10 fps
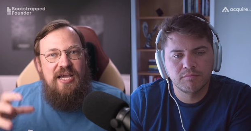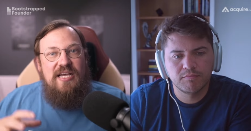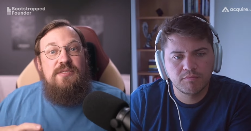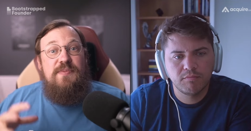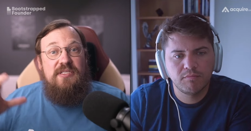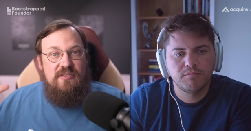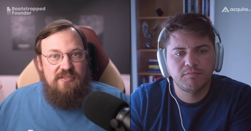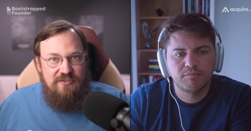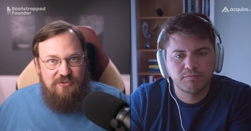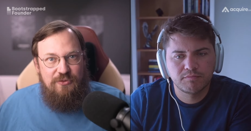Speaker 1: as
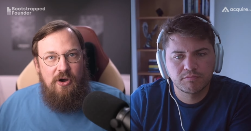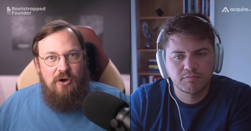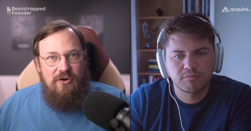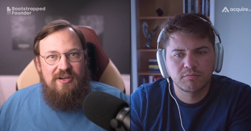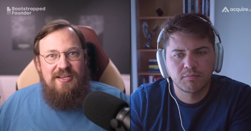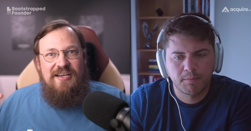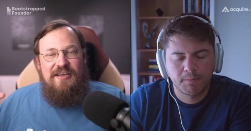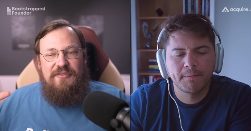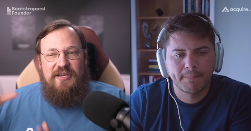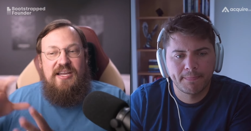businesses grow,
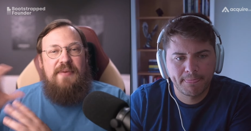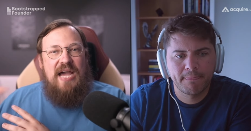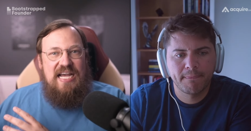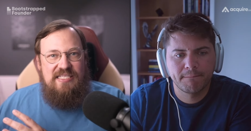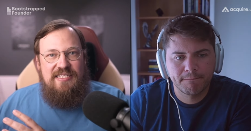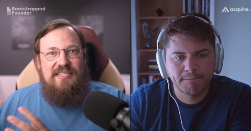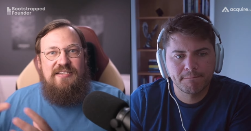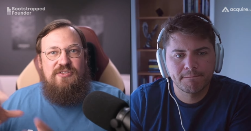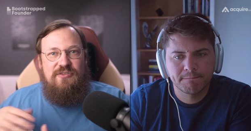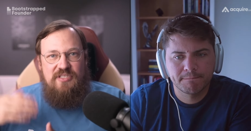their
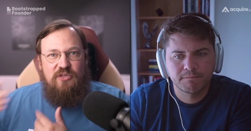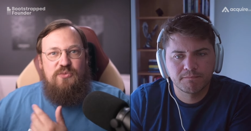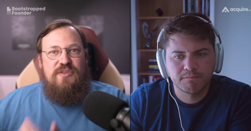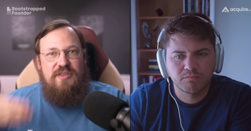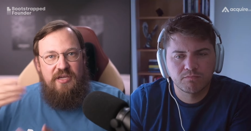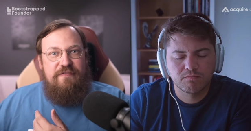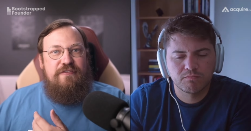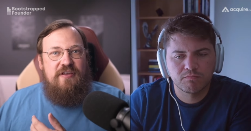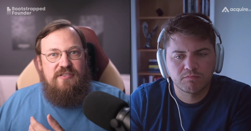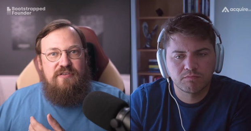capacity to deal with the
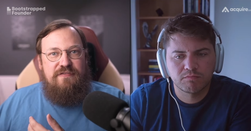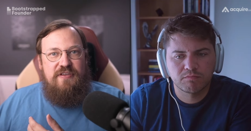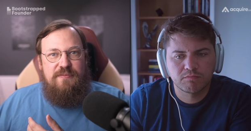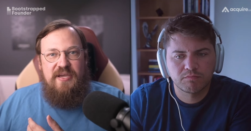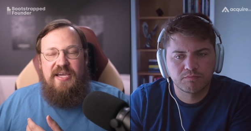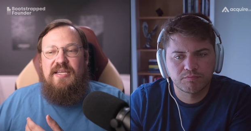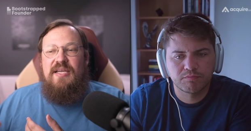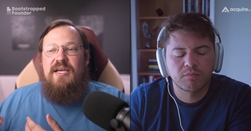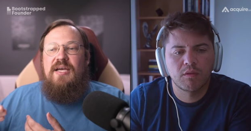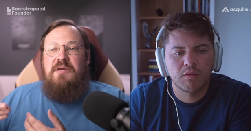influx of feedback
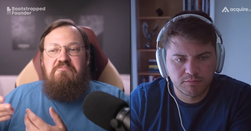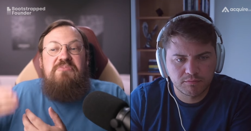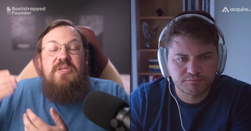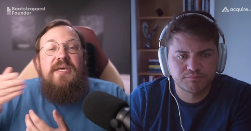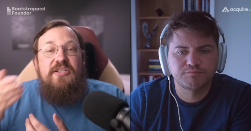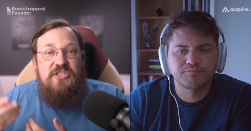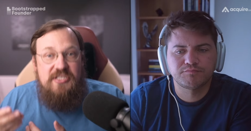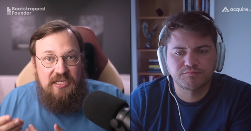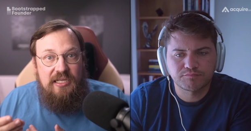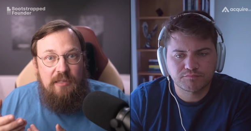
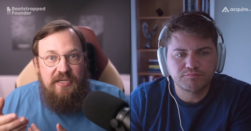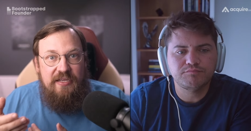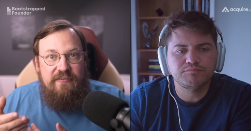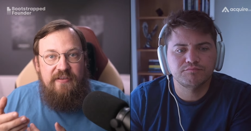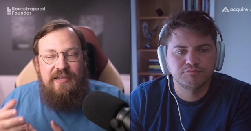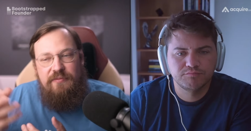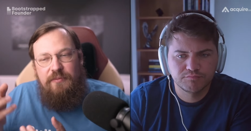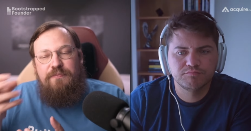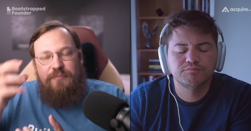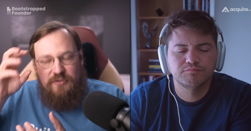diminishes a little bit and
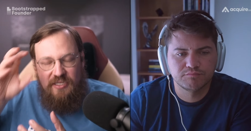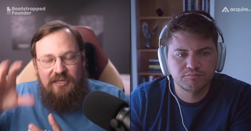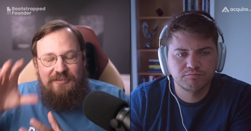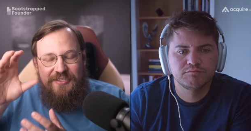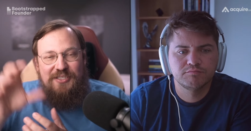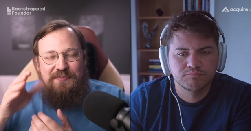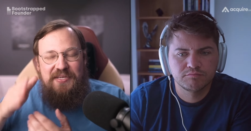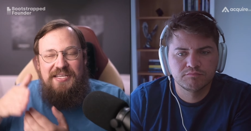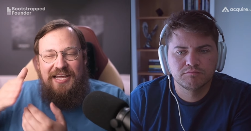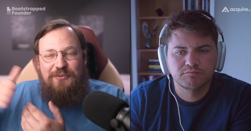particularly the
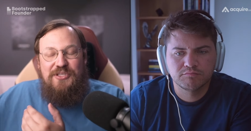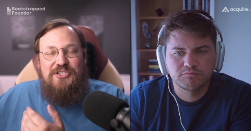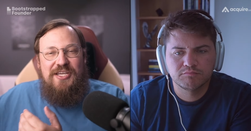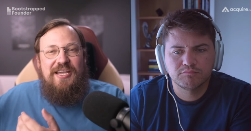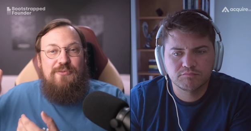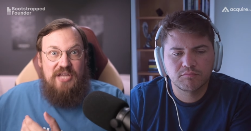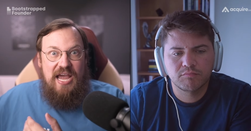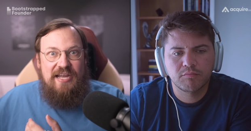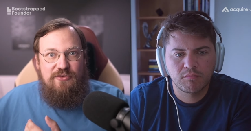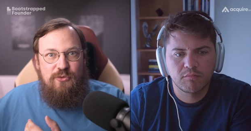speed at which they can
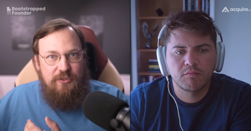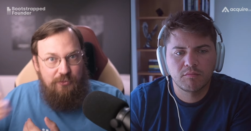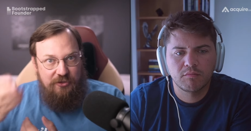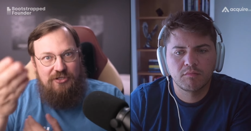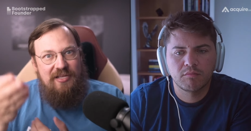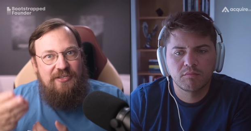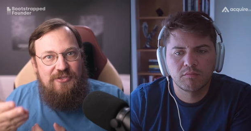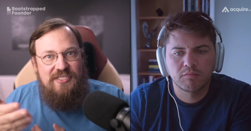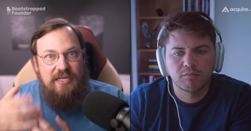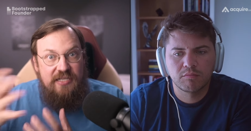react to it which like
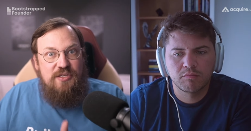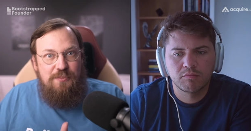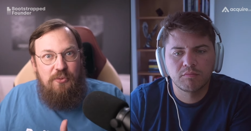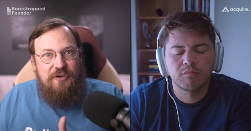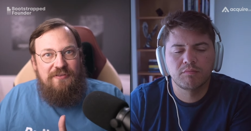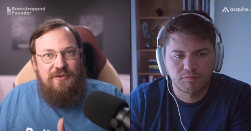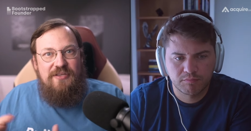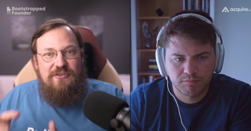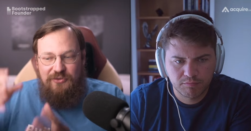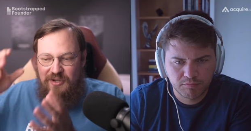you said is important
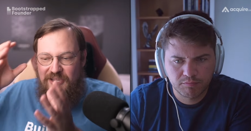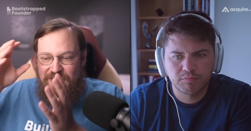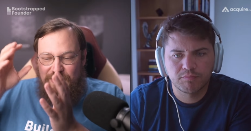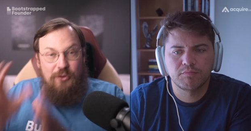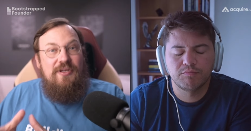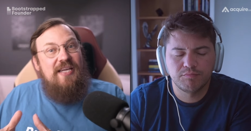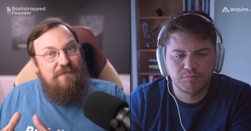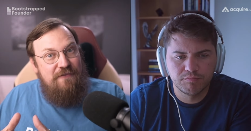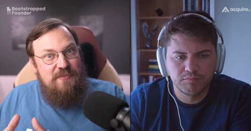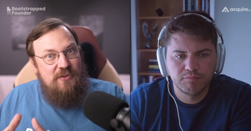right you you only
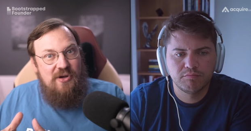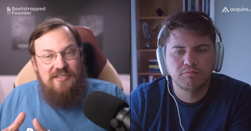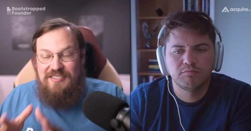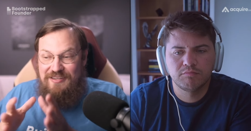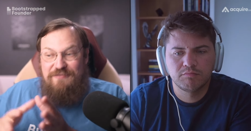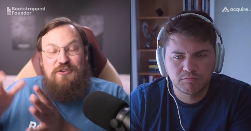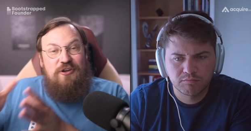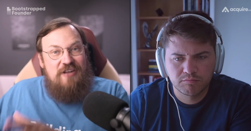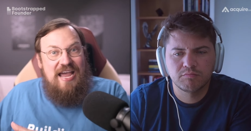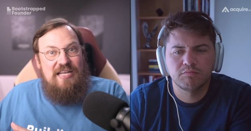get feedback once and if you
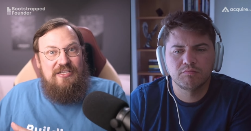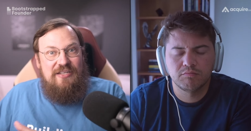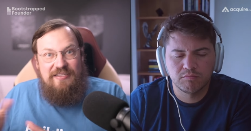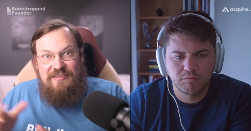don't act on it